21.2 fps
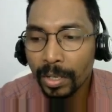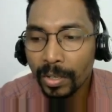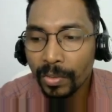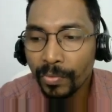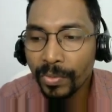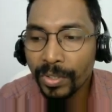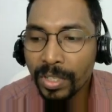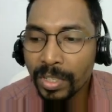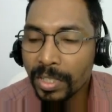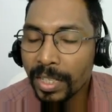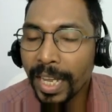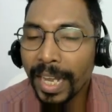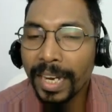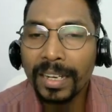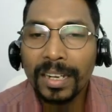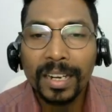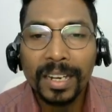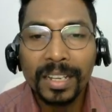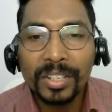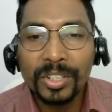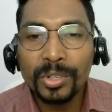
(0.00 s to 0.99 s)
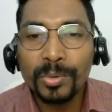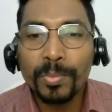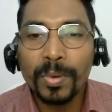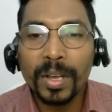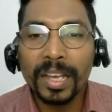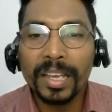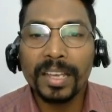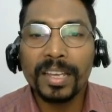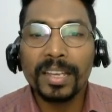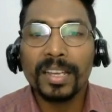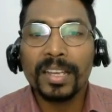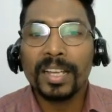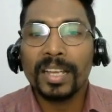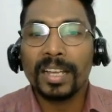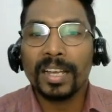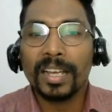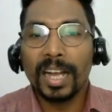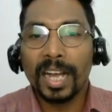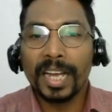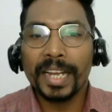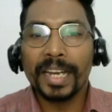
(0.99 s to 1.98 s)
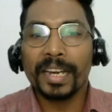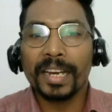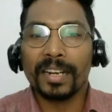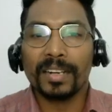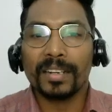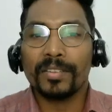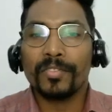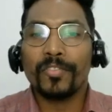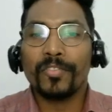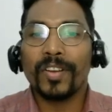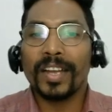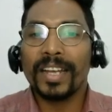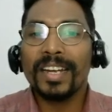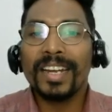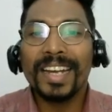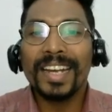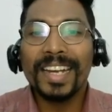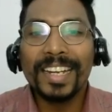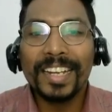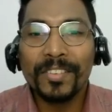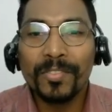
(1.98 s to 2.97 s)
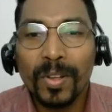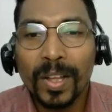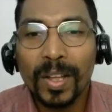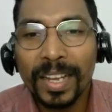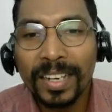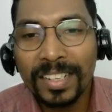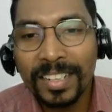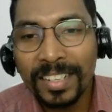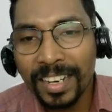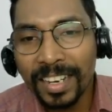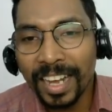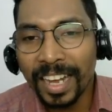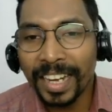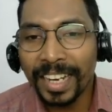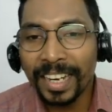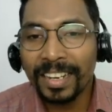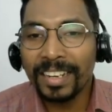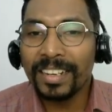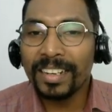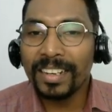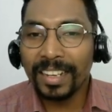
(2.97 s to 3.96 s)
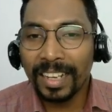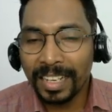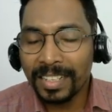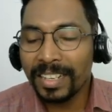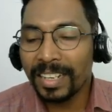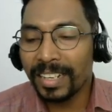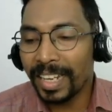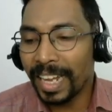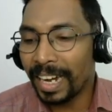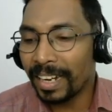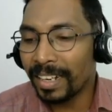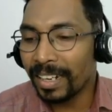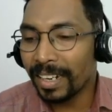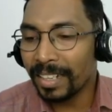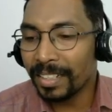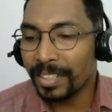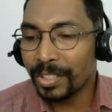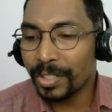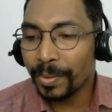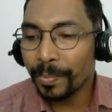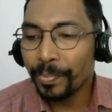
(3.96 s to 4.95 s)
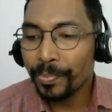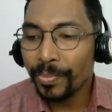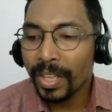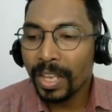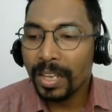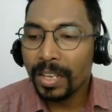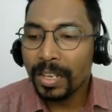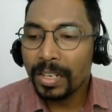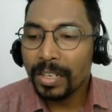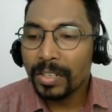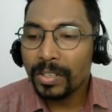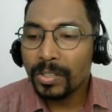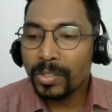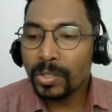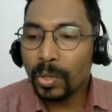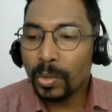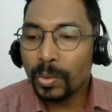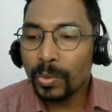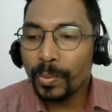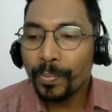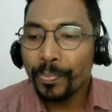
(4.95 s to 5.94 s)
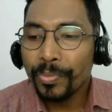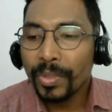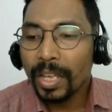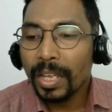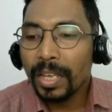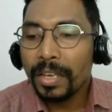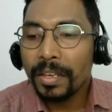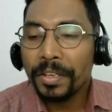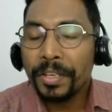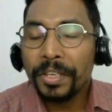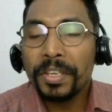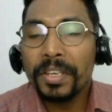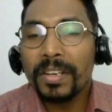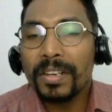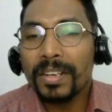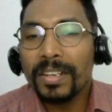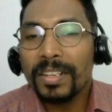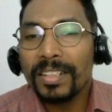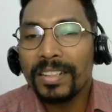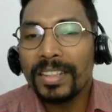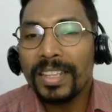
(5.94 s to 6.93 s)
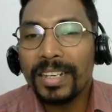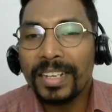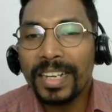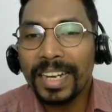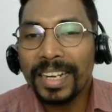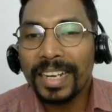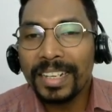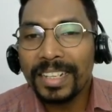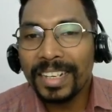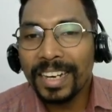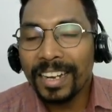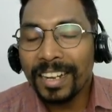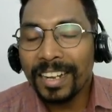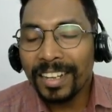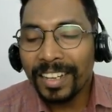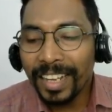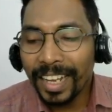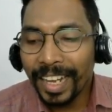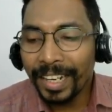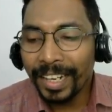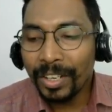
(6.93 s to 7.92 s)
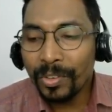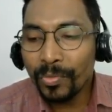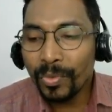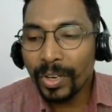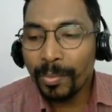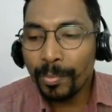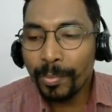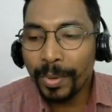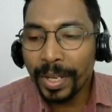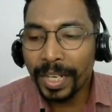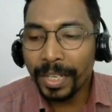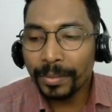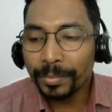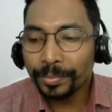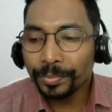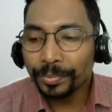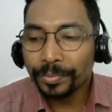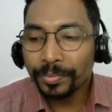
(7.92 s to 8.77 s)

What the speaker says: which is catalyzed by iron, finely divided iron as a catalyst. So here the delta N will be,